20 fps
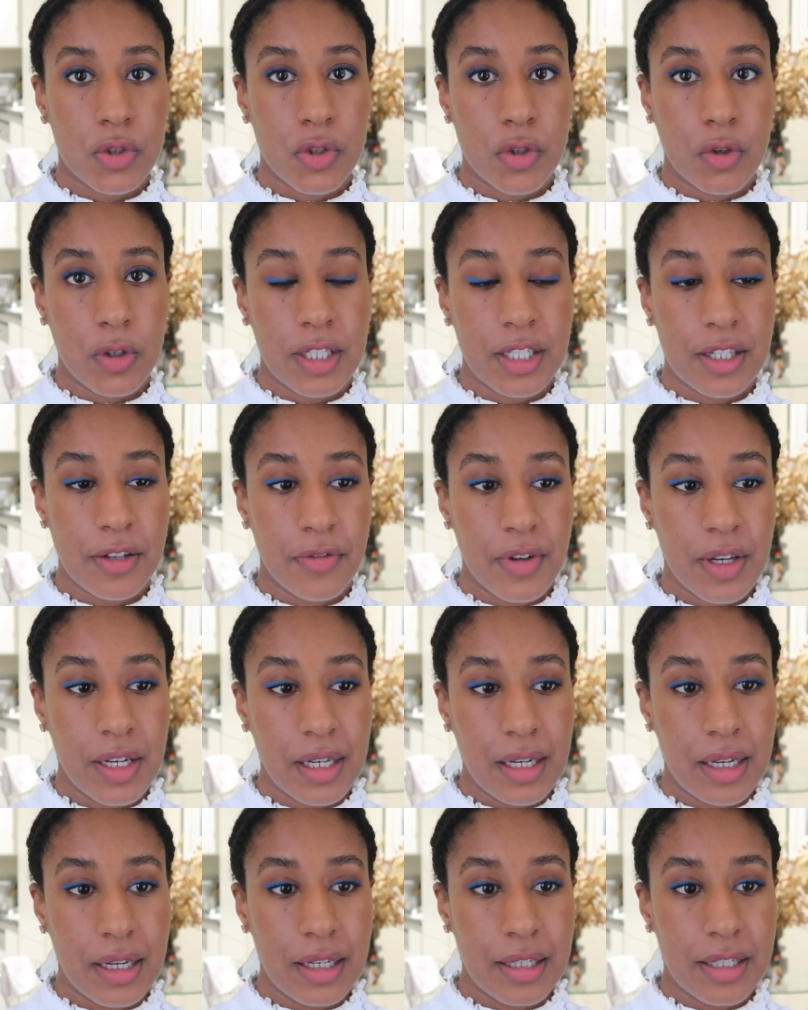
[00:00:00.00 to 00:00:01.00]
So it's a
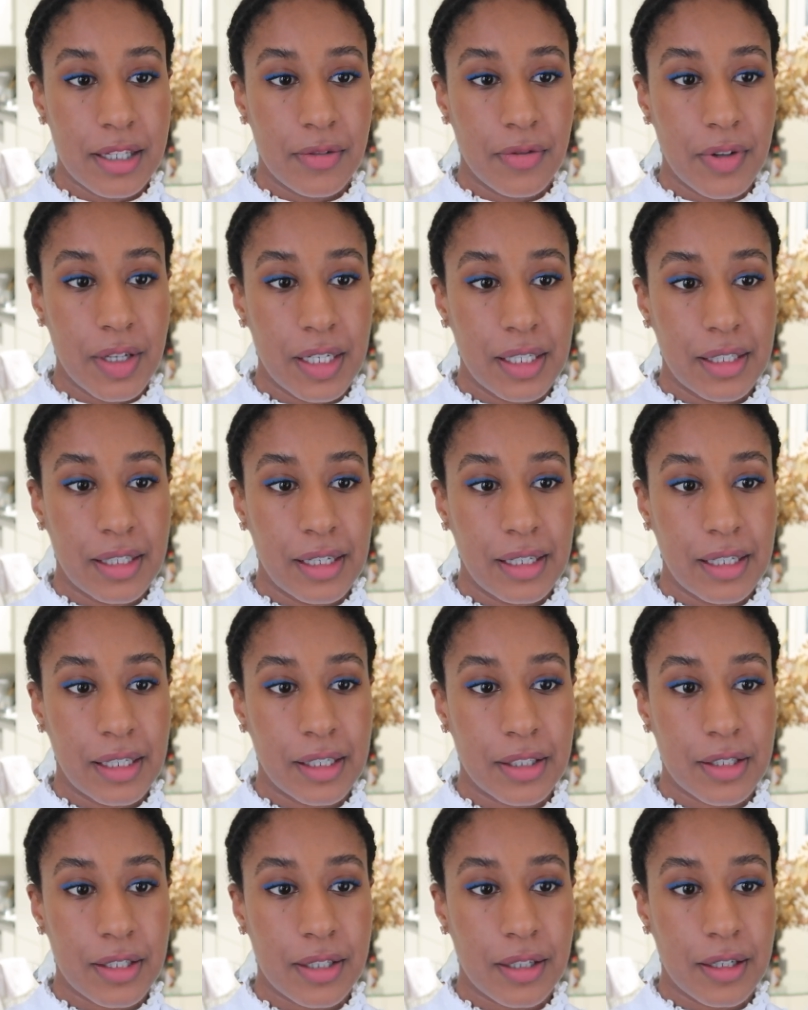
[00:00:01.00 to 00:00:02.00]
very, it's a very
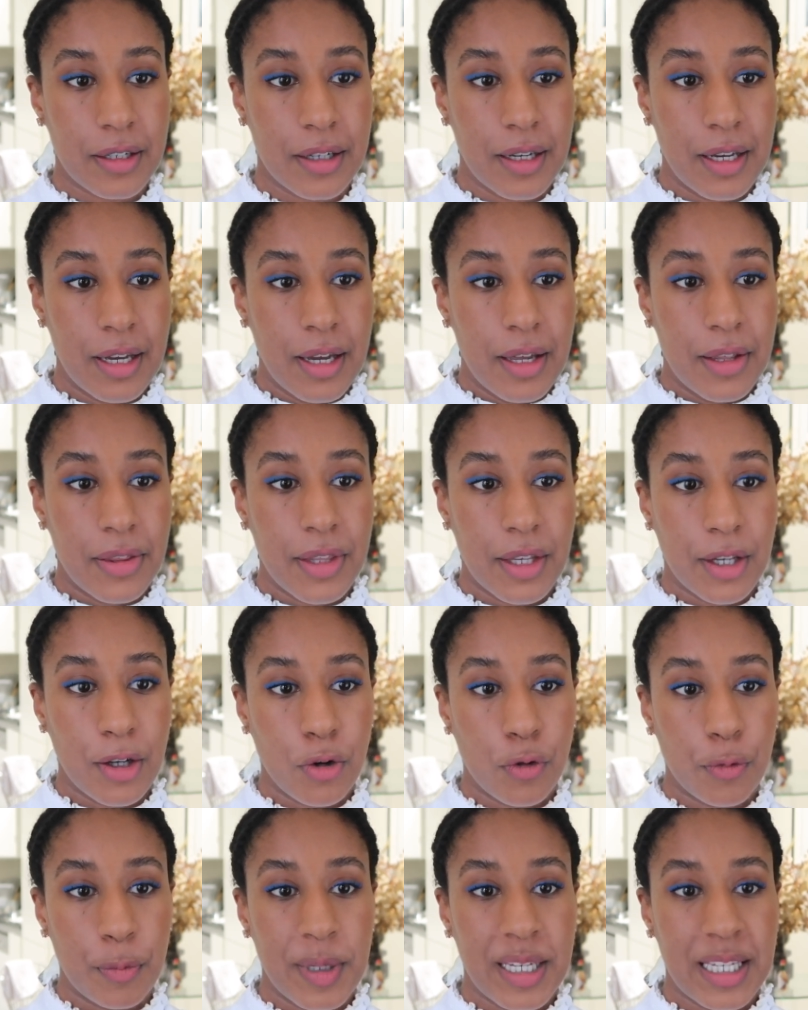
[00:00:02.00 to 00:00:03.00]
delicate uh, thing
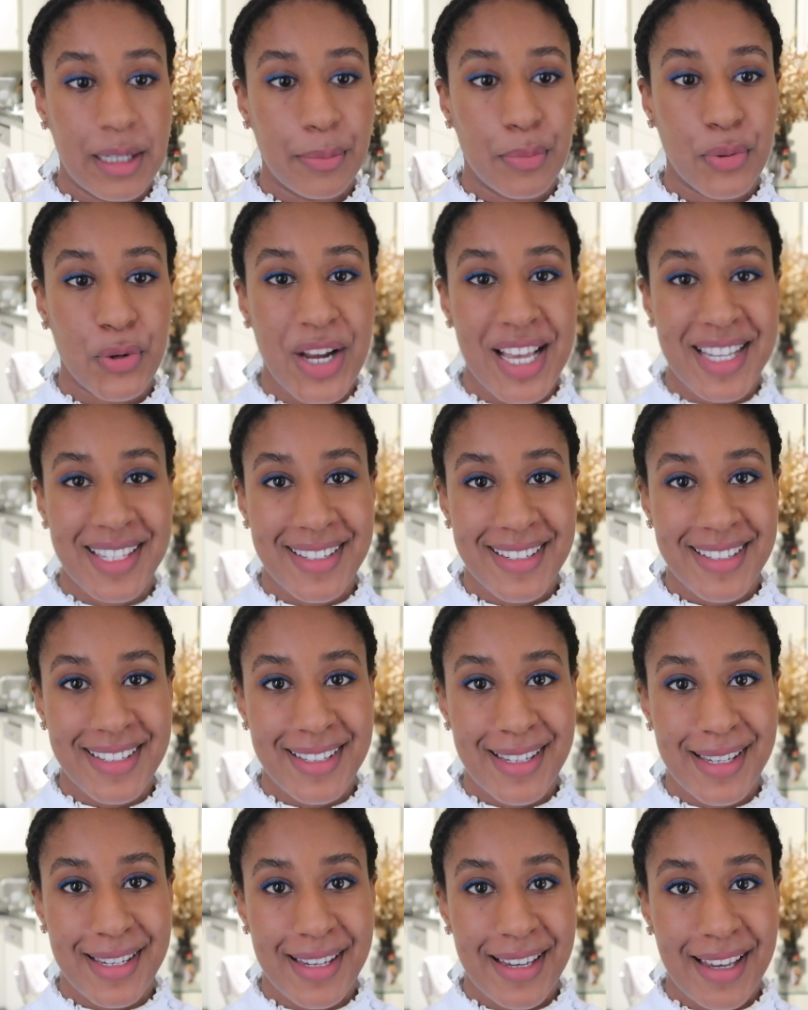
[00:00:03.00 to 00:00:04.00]
of being
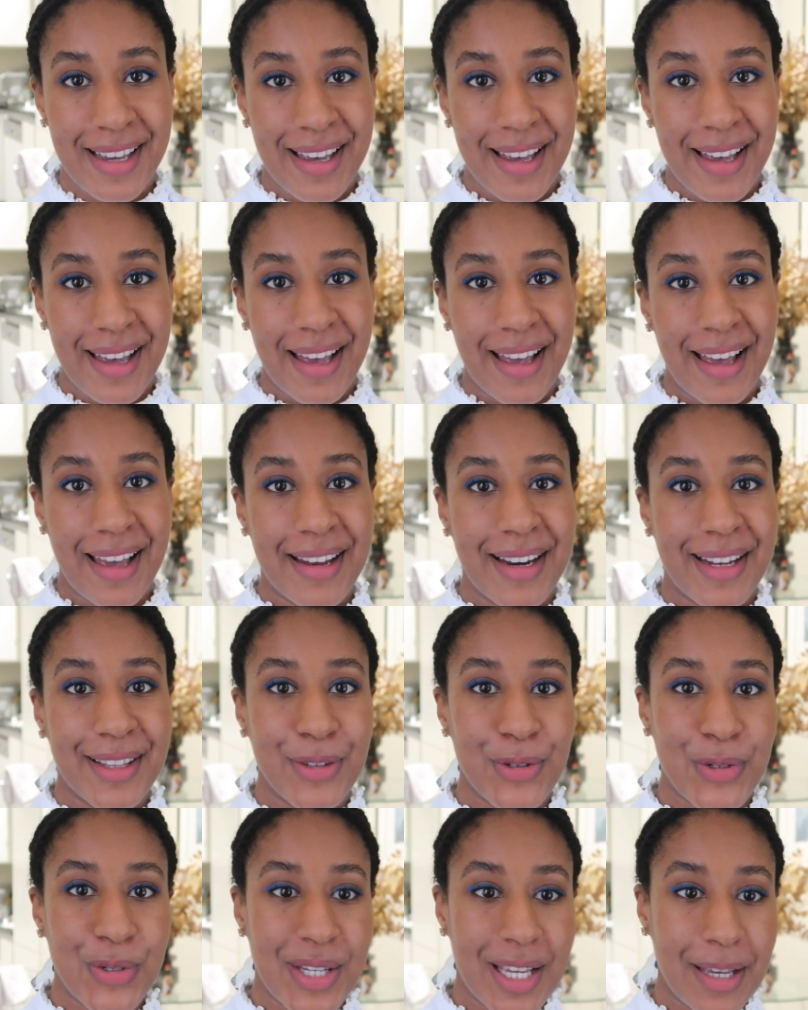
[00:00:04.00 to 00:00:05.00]
present and
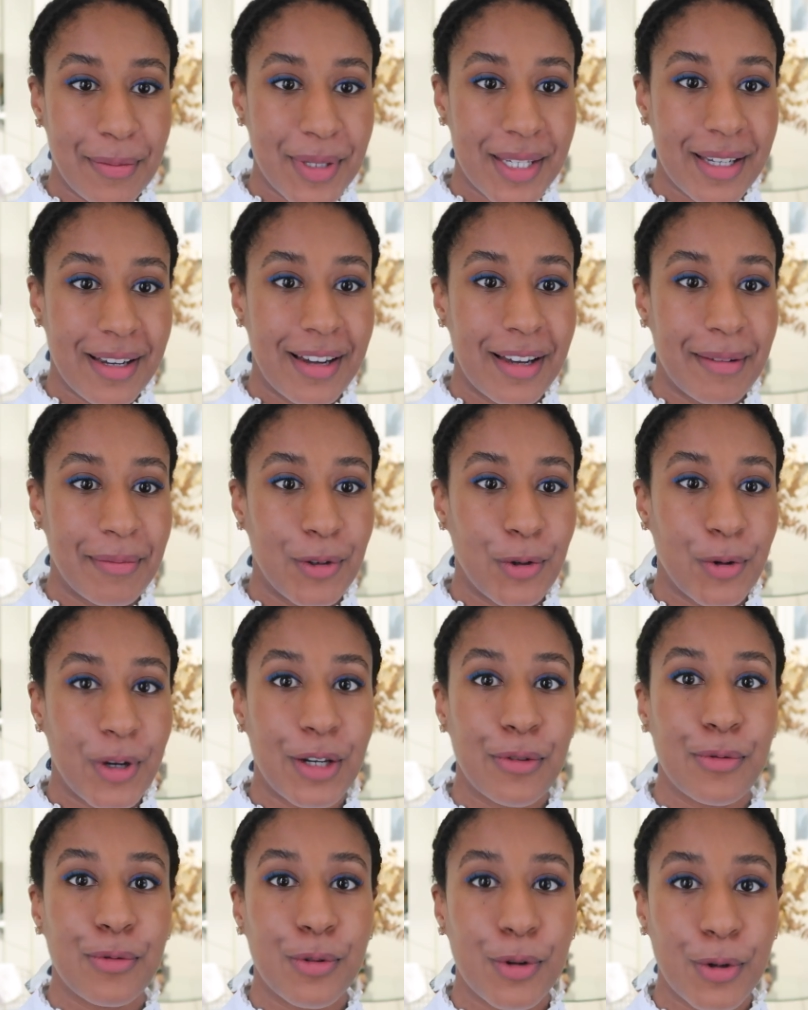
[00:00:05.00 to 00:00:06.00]
at the same time
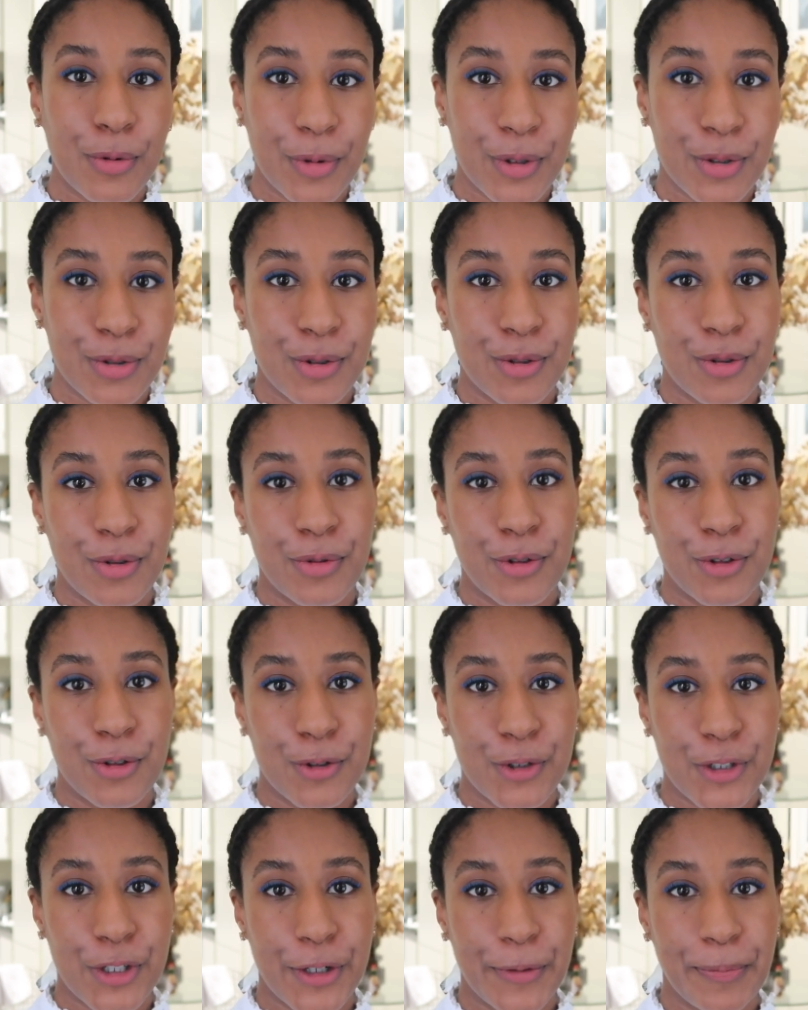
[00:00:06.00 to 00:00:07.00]
looking forward to the
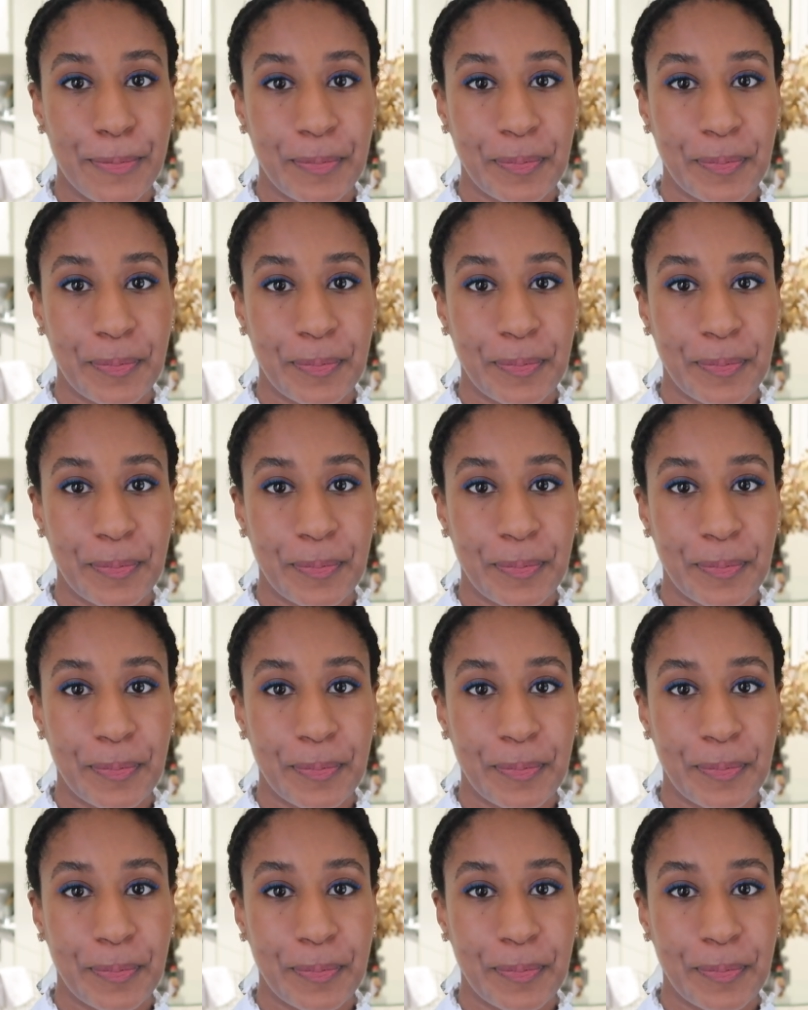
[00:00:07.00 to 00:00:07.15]
future.